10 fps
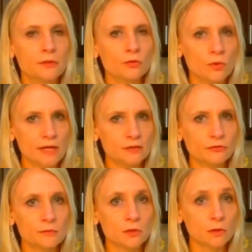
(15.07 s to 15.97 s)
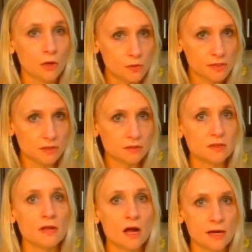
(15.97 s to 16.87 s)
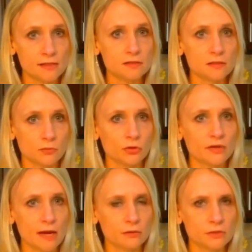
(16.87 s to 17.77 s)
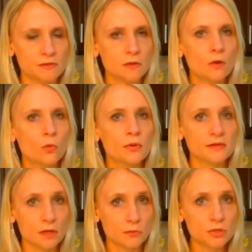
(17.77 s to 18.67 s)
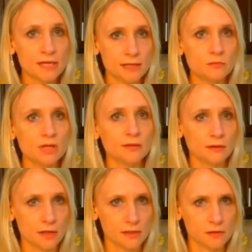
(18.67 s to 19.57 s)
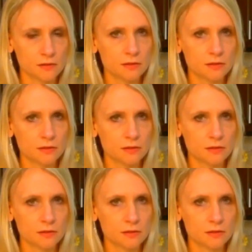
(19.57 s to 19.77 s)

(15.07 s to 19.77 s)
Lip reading: ranked from the lowest to the highest number of calories, with number 10 being the highest.